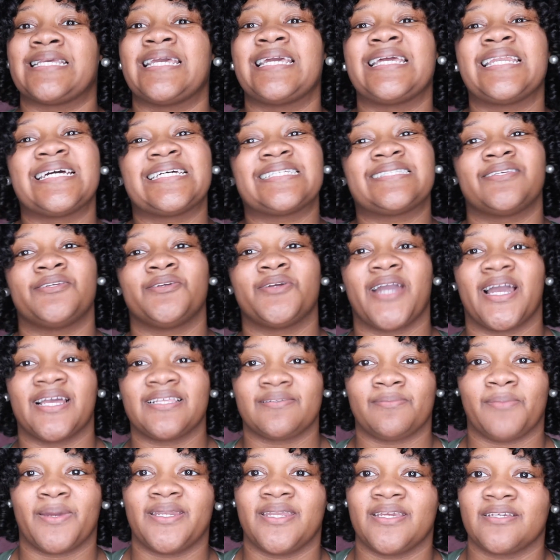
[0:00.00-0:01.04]
and I'll see you
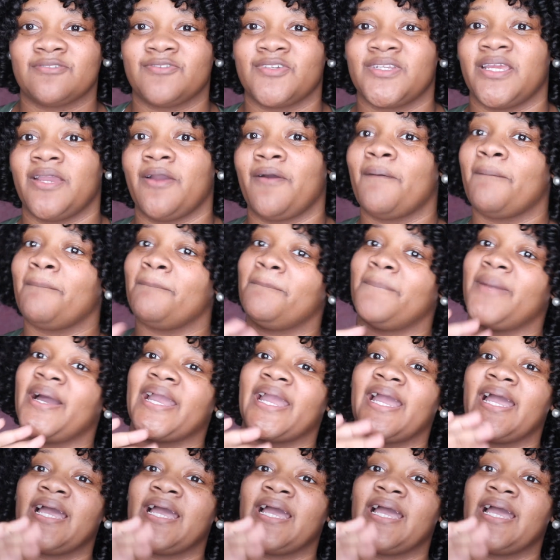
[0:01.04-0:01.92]
guys in my next video. Bye